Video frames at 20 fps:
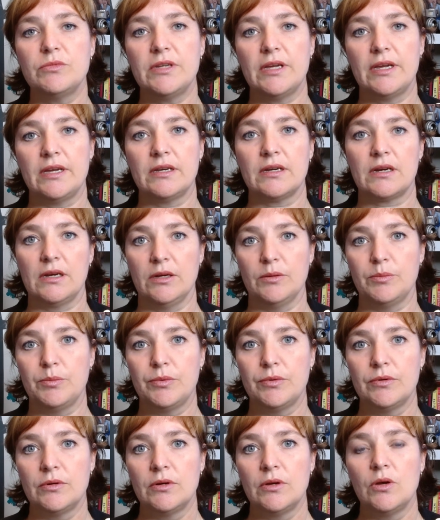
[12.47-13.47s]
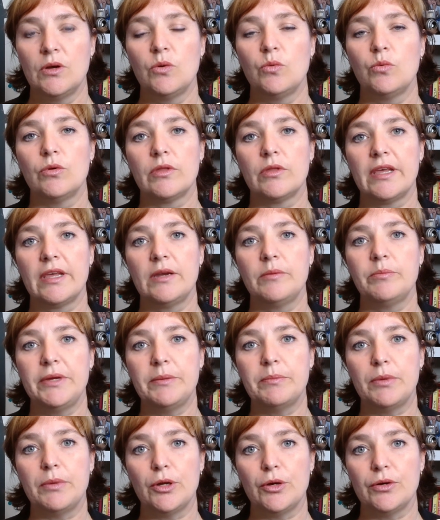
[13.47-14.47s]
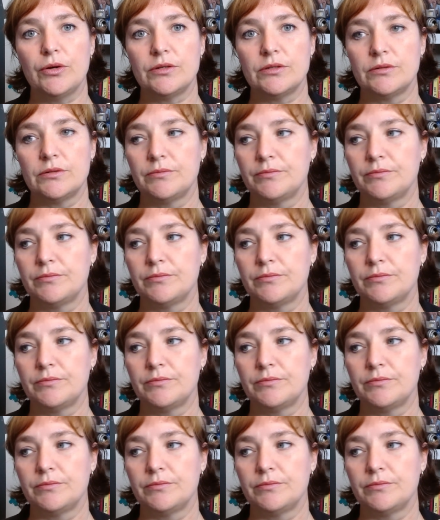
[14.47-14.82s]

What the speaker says: in clip will then be blurred.